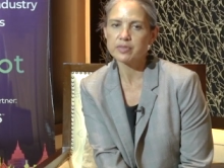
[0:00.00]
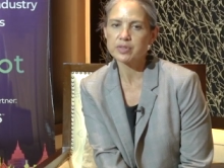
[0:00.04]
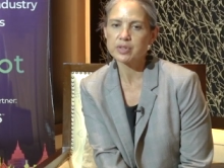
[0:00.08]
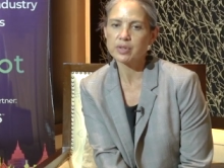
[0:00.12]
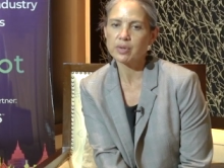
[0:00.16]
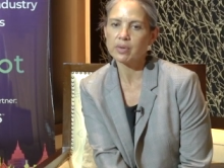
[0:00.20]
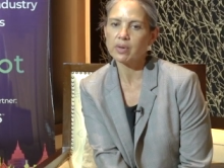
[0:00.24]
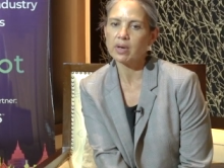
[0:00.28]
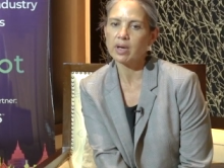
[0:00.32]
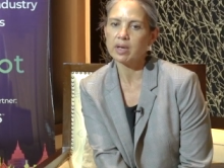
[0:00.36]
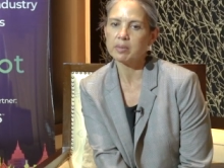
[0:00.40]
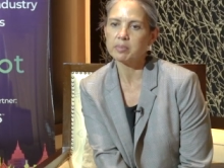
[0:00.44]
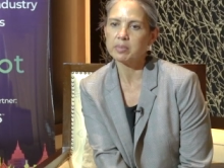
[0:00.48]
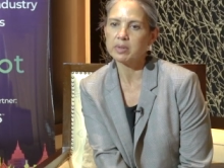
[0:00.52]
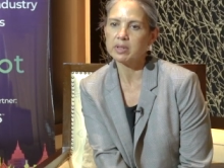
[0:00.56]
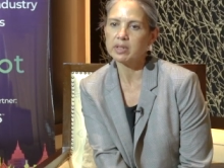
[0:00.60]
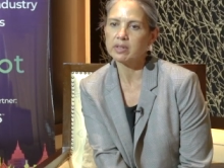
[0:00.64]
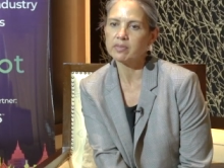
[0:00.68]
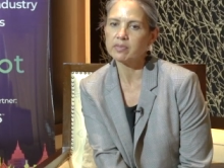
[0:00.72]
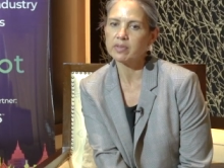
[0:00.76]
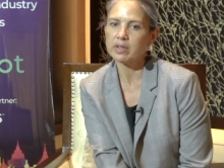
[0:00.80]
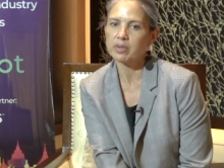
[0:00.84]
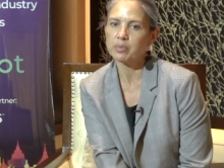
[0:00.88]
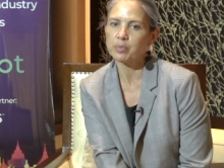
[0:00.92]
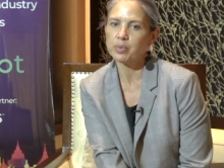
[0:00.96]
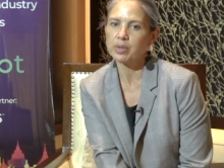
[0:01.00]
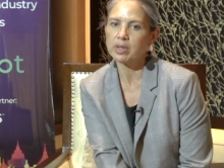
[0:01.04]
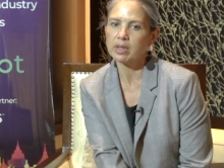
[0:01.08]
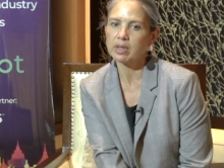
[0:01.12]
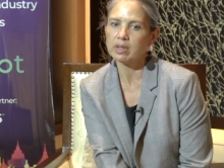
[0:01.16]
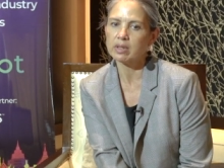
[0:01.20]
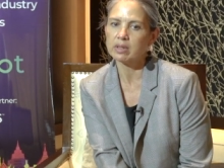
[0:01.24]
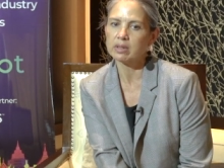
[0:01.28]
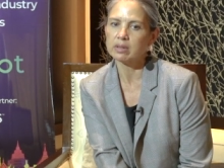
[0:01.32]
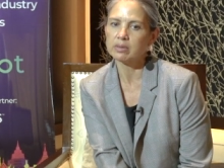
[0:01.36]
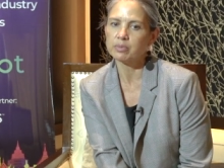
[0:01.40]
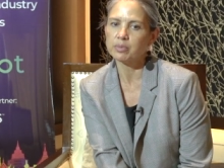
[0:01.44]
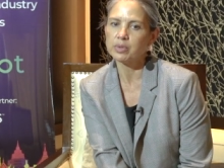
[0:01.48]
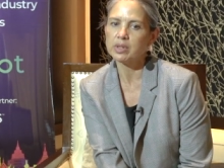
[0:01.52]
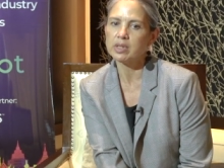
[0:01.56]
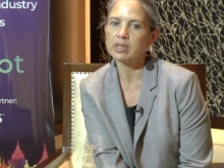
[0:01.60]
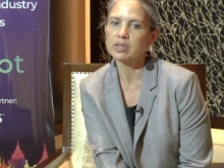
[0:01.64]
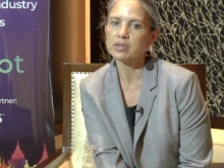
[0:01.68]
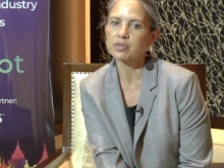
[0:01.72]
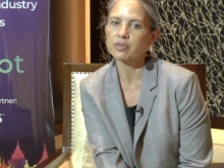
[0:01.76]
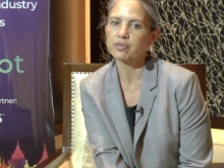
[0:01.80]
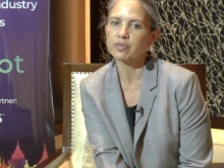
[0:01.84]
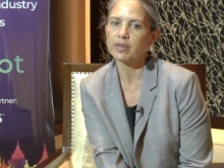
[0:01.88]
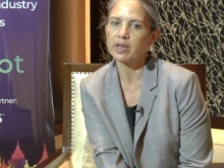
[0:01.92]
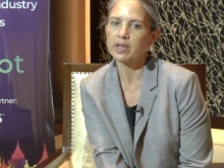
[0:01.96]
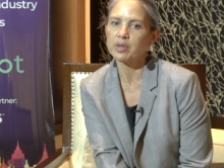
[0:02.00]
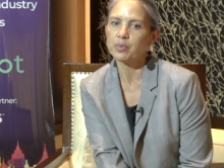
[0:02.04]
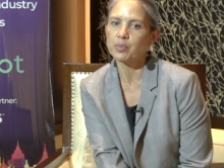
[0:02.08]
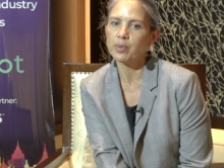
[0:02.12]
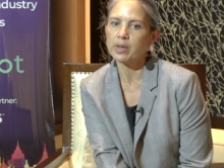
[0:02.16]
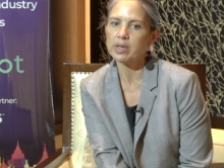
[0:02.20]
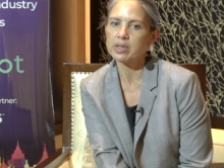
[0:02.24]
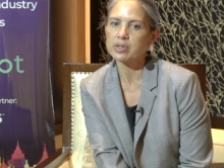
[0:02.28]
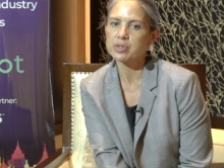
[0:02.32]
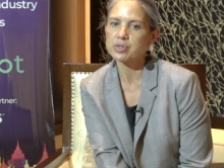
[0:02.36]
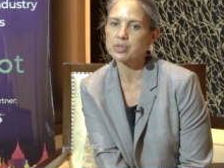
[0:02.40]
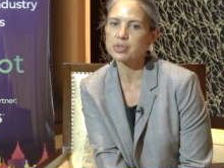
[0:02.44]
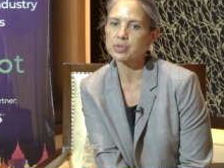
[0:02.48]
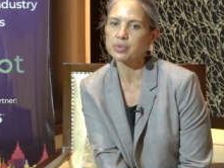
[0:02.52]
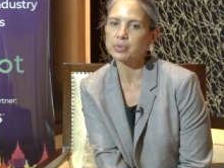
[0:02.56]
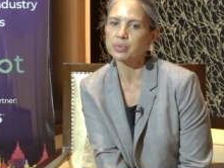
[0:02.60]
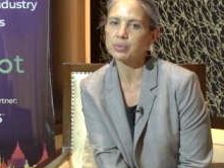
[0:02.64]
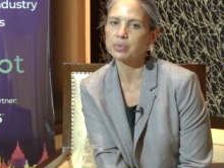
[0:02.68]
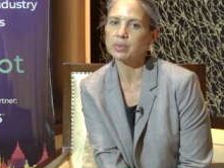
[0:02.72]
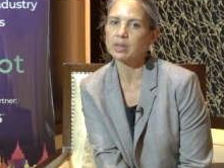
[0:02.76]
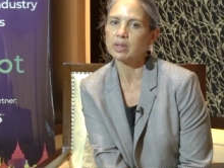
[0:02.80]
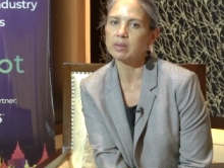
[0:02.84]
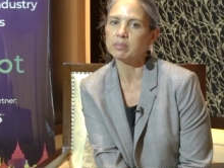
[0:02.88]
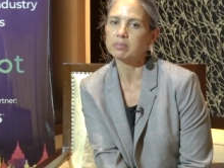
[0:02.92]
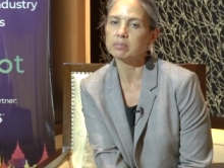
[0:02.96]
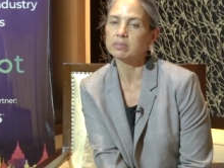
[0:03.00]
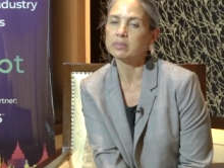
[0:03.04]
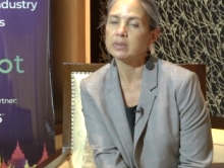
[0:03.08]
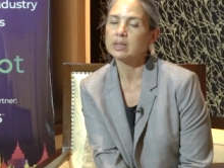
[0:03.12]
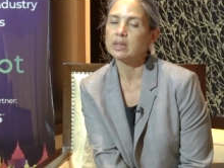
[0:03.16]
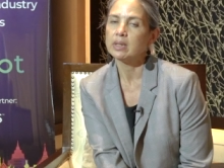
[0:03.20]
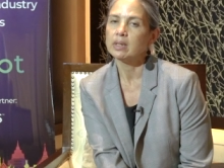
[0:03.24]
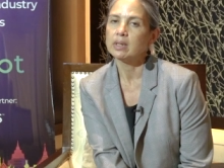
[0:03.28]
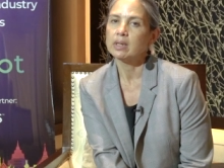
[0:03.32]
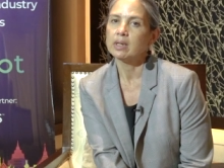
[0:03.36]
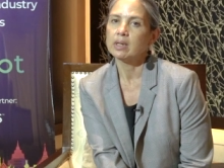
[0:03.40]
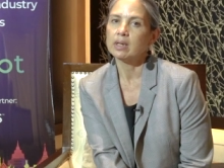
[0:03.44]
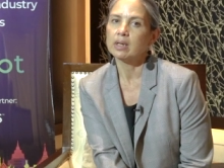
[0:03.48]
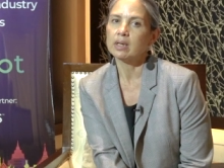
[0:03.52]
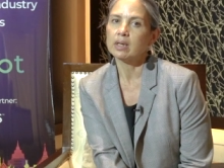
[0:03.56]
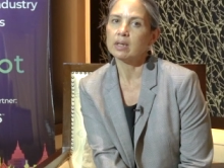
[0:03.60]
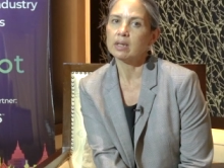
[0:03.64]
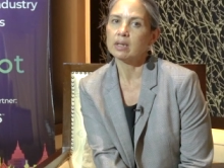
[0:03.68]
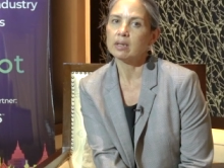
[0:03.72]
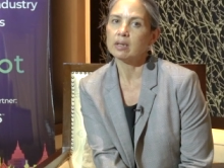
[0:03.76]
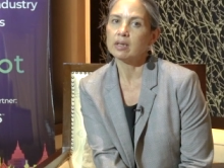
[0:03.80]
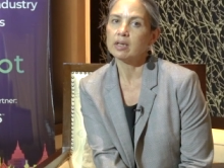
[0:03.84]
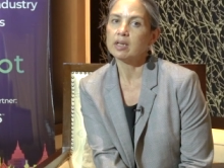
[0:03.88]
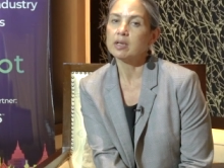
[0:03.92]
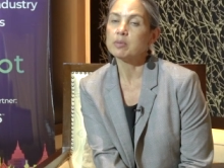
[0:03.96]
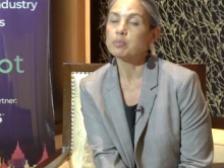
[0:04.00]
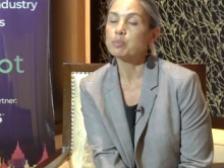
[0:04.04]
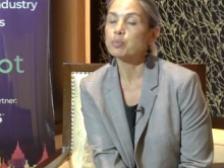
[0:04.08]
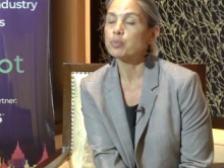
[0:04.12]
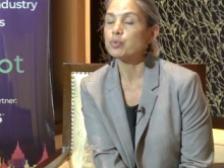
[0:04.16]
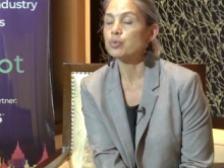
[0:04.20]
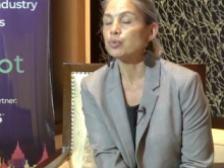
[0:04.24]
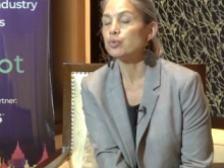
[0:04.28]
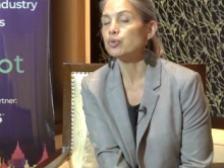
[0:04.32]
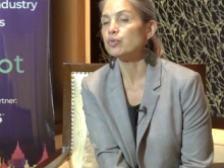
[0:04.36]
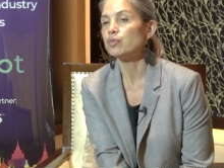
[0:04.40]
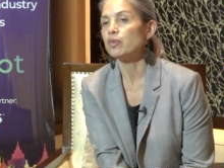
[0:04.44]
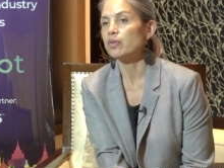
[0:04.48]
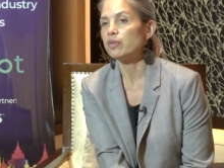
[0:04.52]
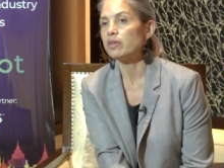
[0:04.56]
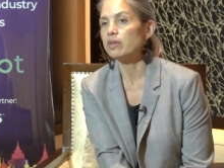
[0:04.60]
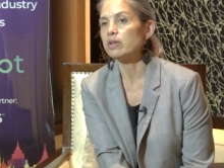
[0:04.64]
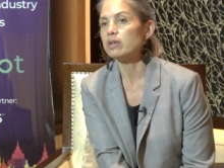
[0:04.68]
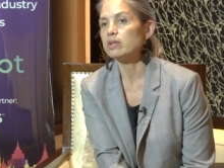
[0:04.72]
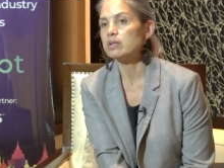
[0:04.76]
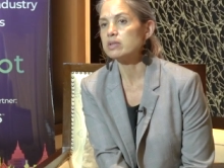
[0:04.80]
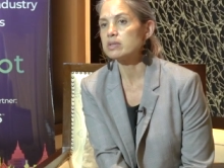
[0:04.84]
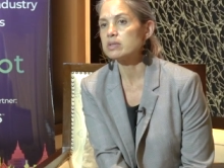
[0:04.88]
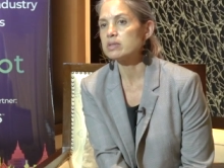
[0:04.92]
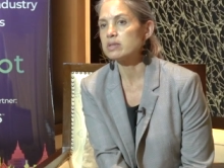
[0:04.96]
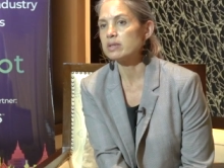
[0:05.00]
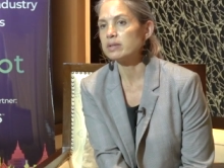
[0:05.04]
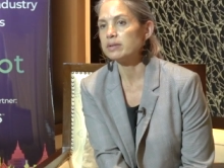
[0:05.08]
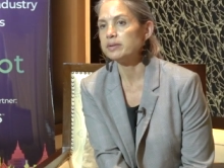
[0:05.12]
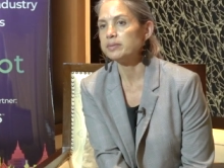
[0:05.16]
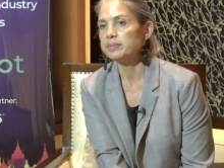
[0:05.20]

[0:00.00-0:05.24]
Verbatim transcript: So I believe that we need to find ways to improve on these.